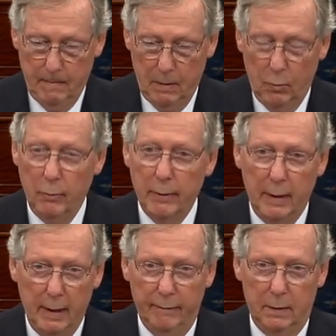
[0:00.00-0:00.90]
We will
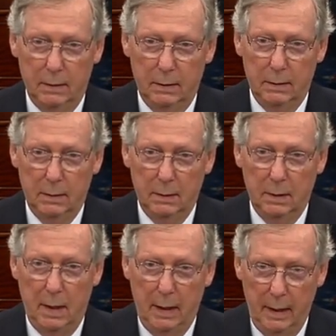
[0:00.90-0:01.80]
never,
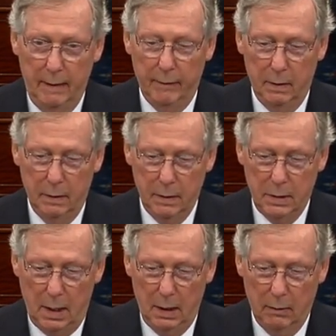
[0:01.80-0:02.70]
never
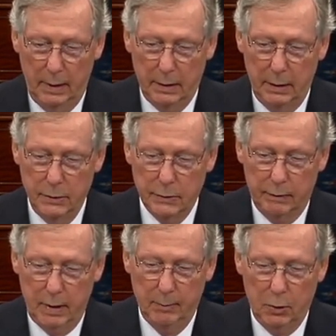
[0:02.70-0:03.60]
tolerate the use of
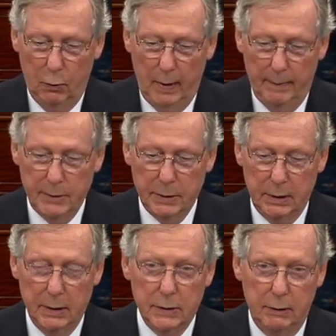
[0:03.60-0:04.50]
chemical weapons
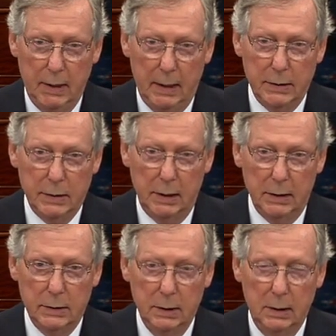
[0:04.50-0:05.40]
against the United
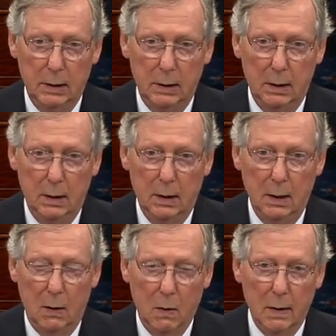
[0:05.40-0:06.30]
States
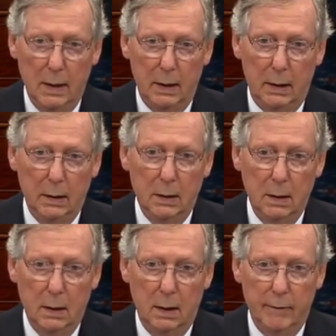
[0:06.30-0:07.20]
or any
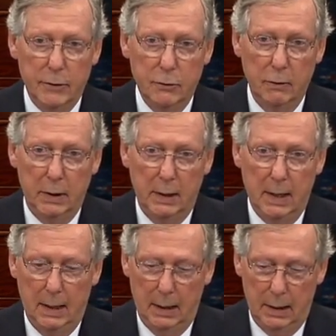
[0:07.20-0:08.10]
of its treaty
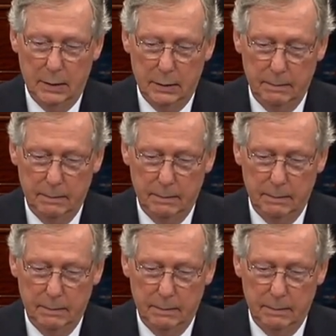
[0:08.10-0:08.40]
allies.